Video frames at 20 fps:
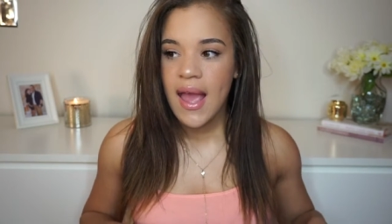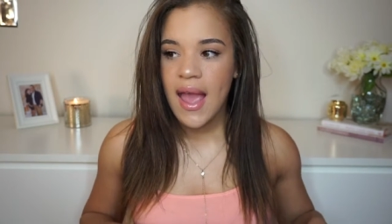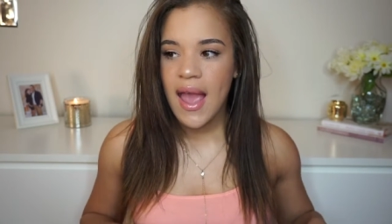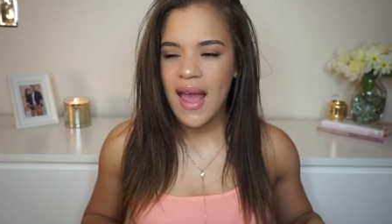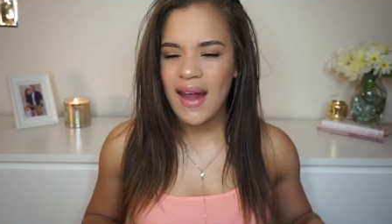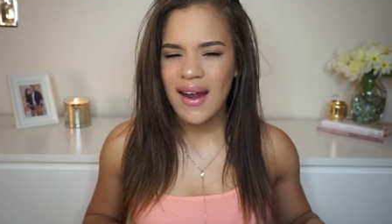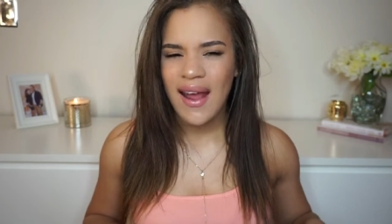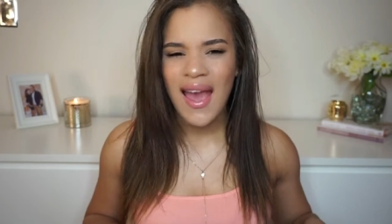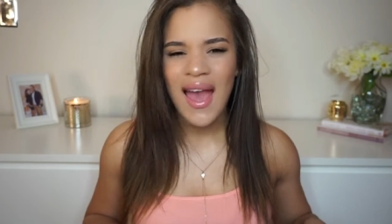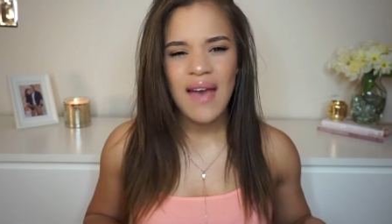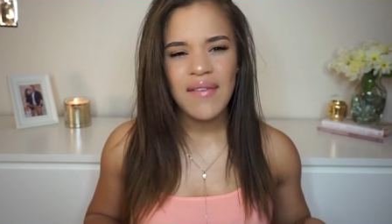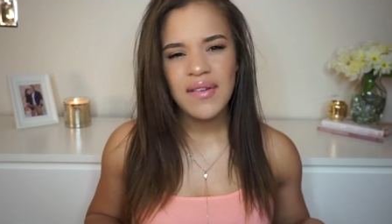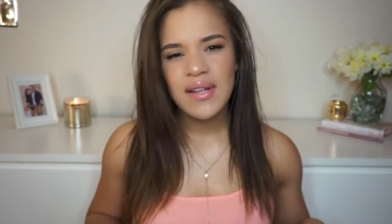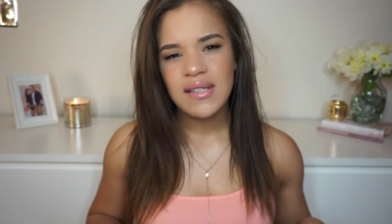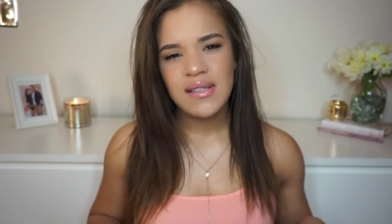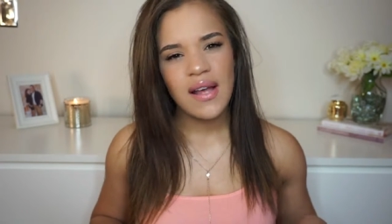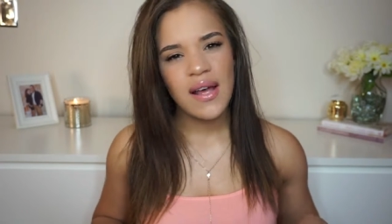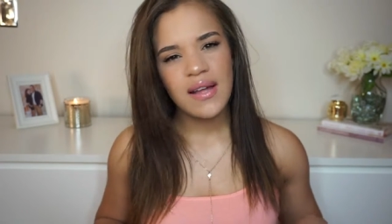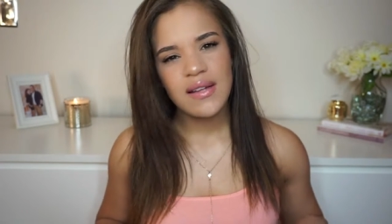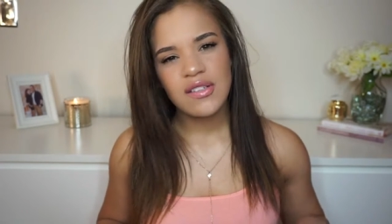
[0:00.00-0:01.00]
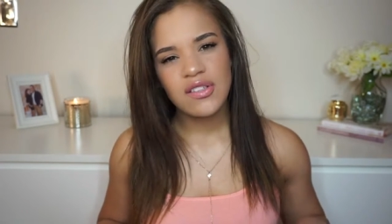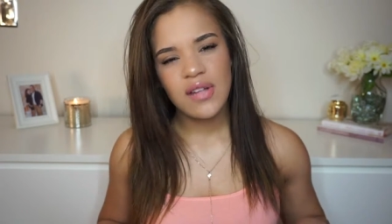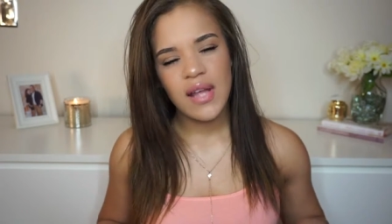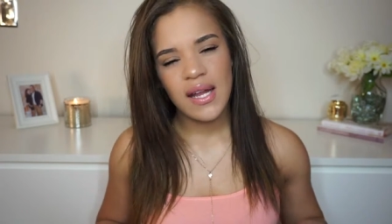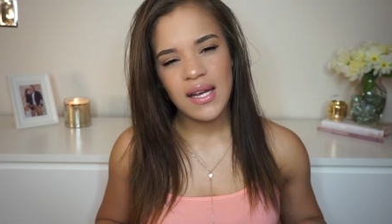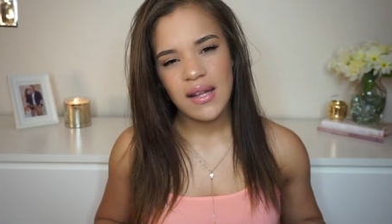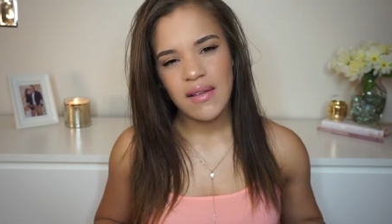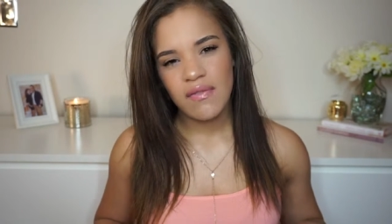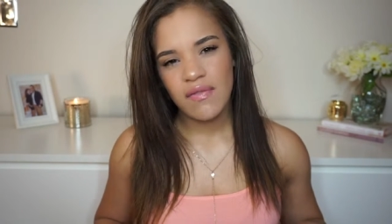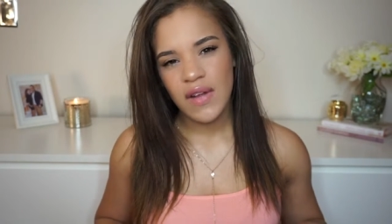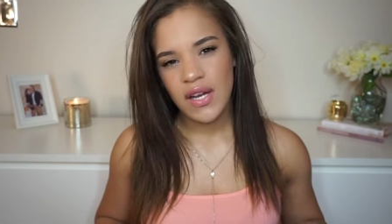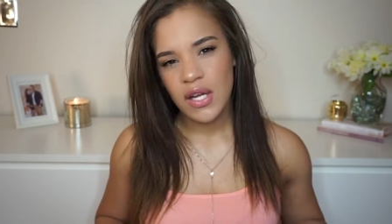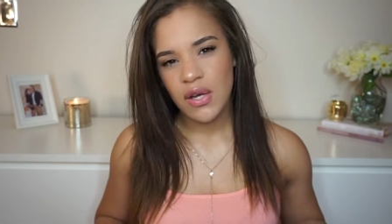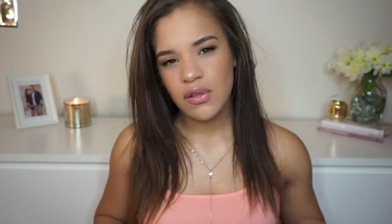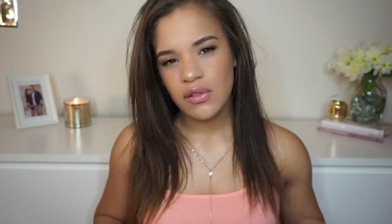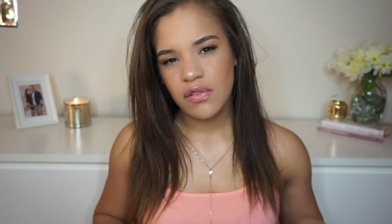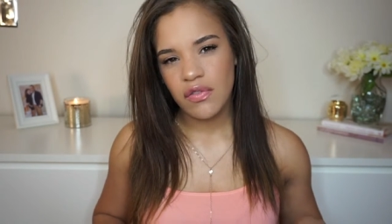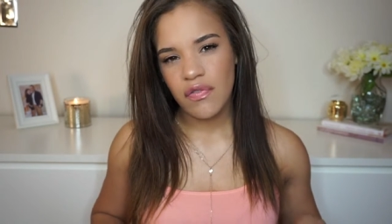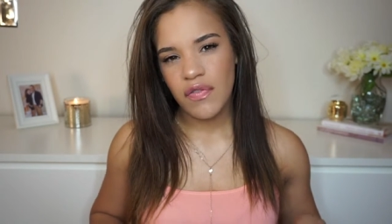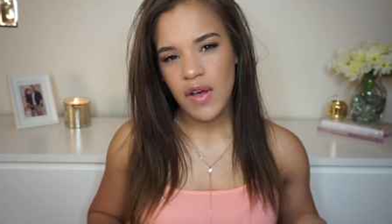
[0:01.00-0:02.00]
And I haven't done any
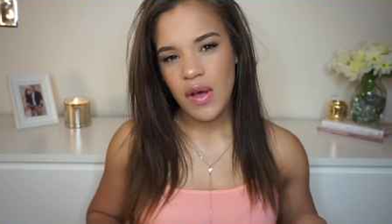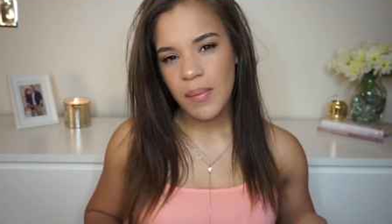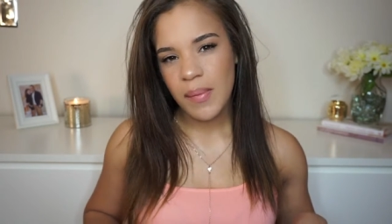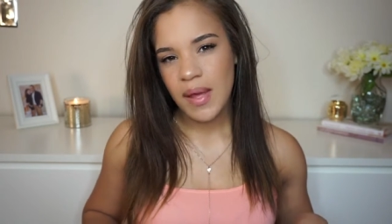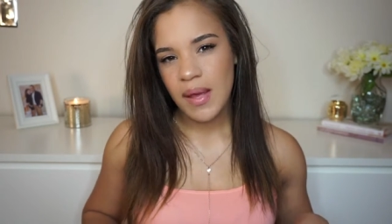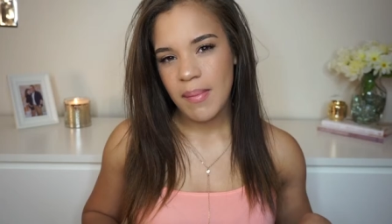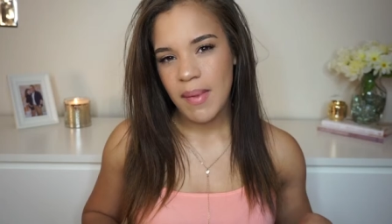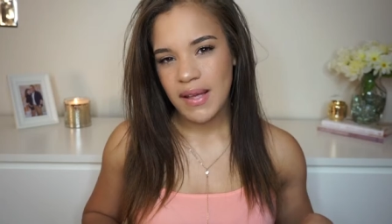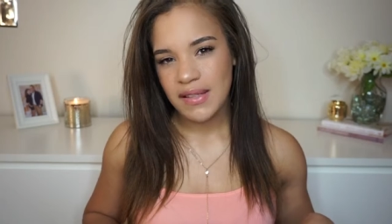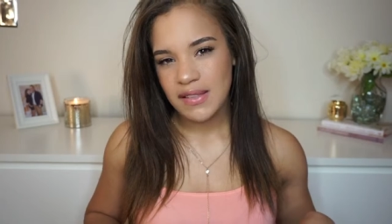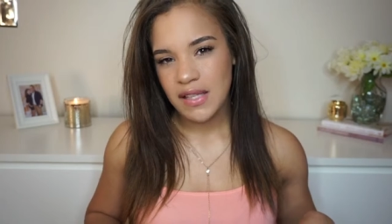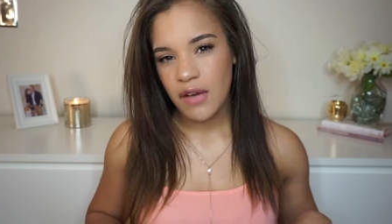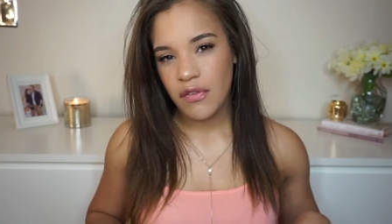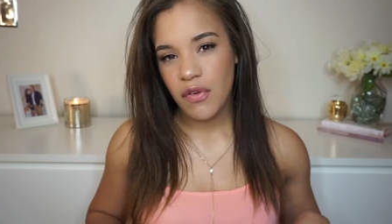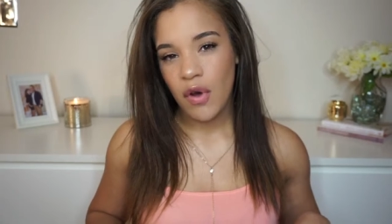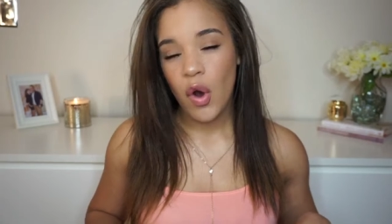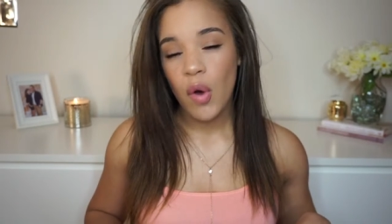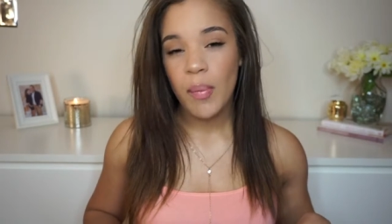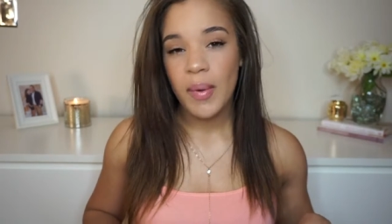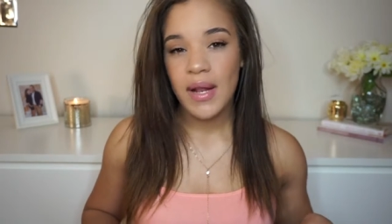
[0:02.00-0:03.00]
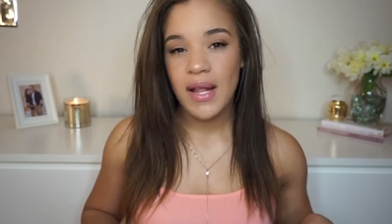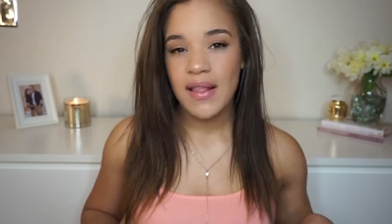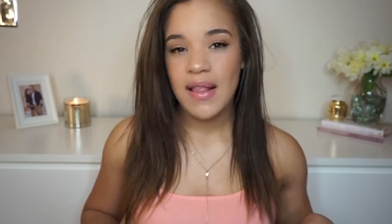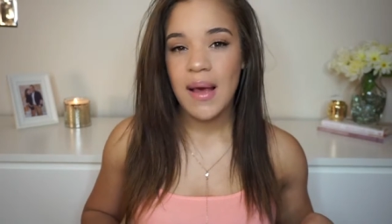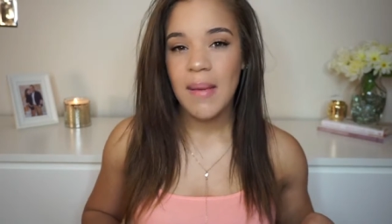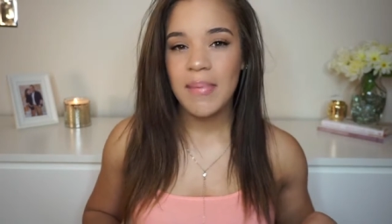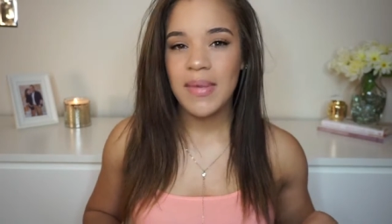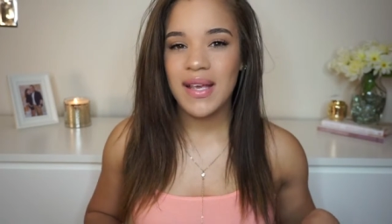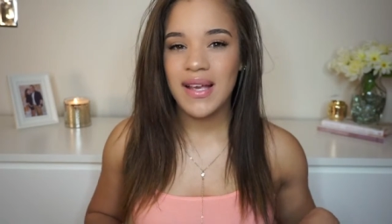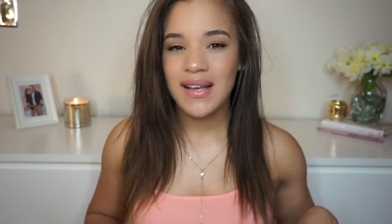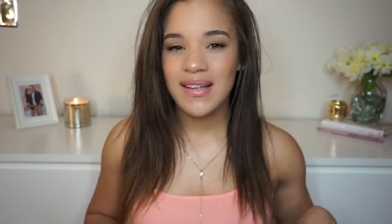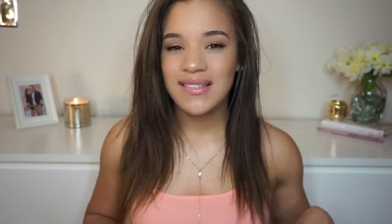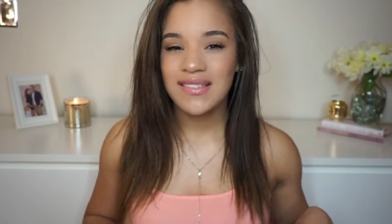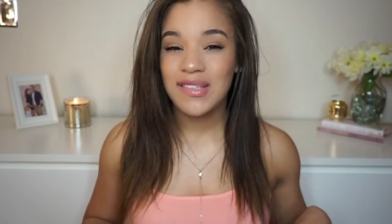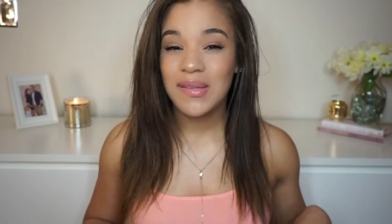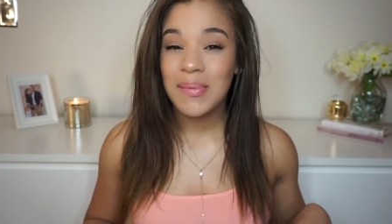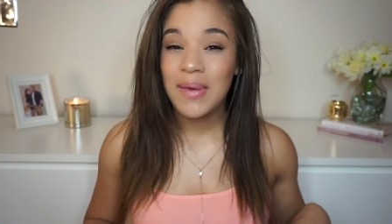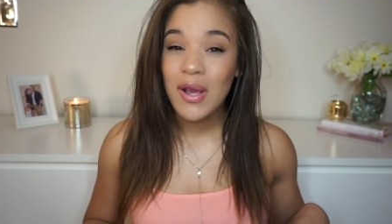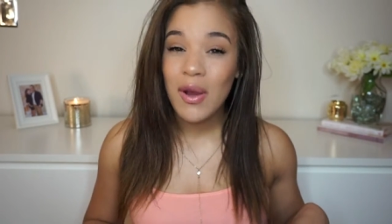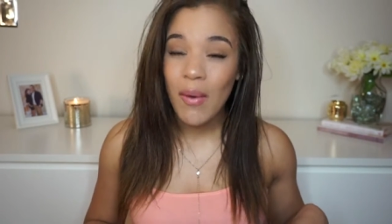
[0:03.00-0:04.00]
videos filming myself opening them because,
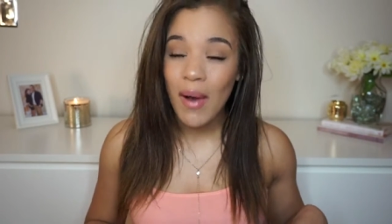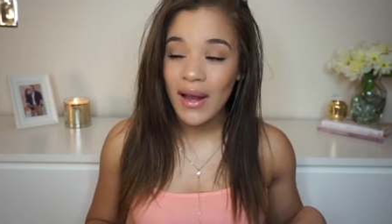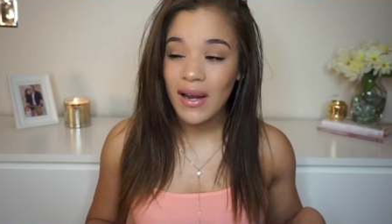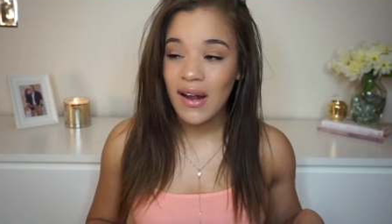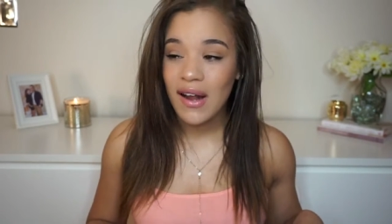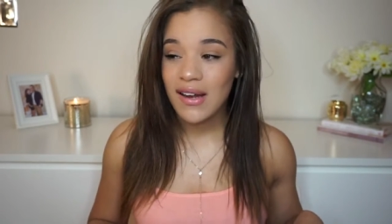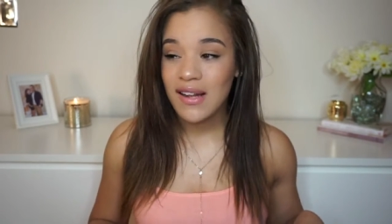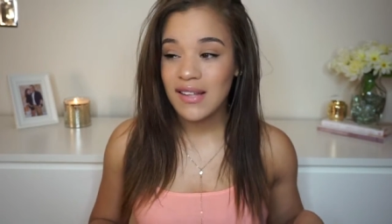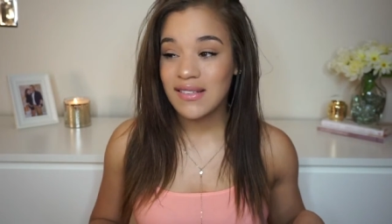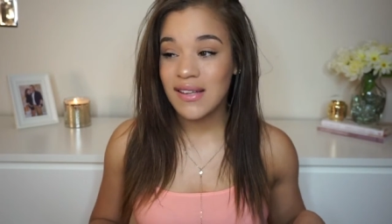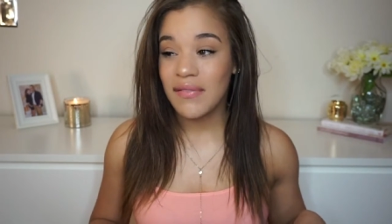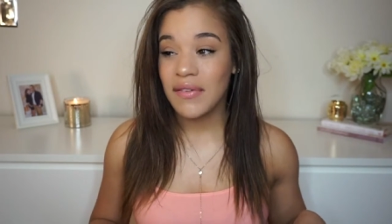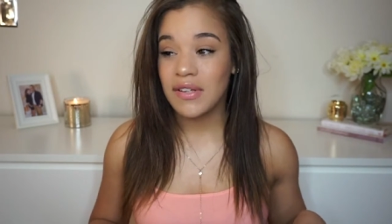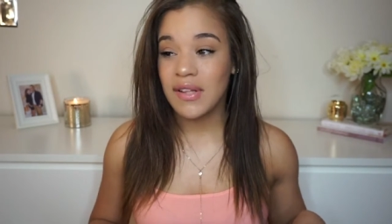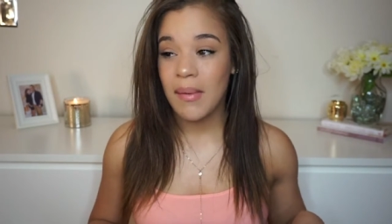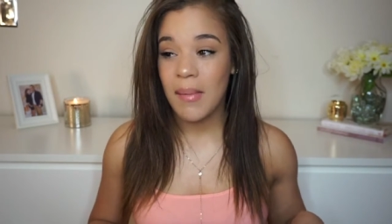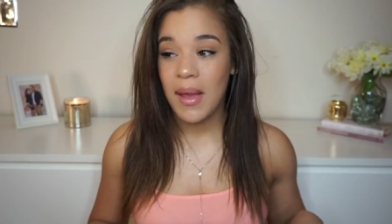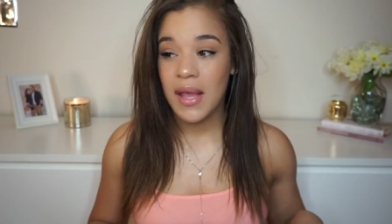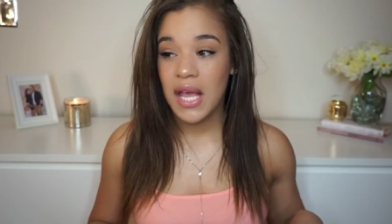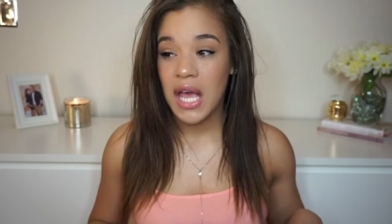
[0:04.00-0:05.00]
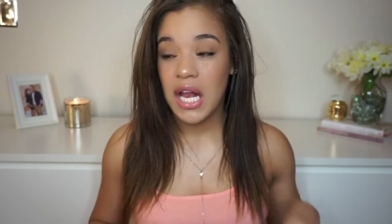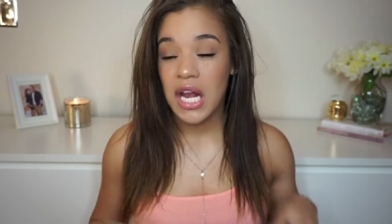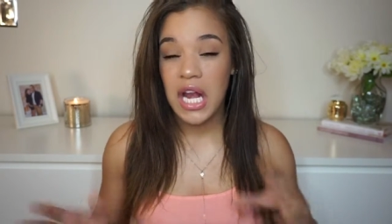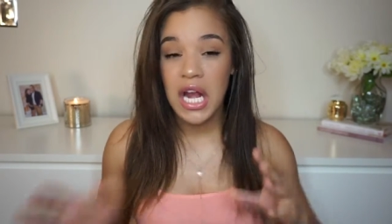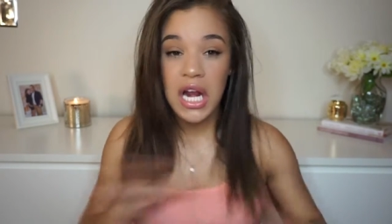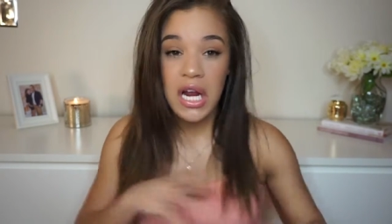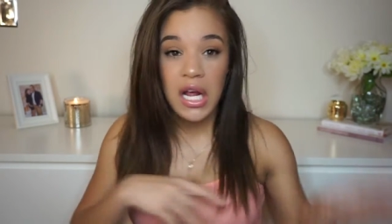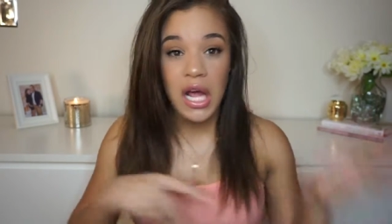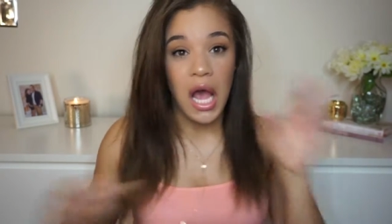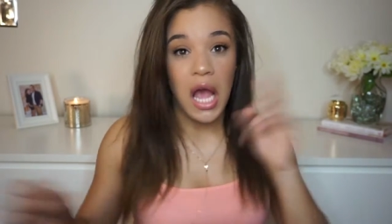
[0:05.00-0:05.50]
to be quite honest, every time I get it,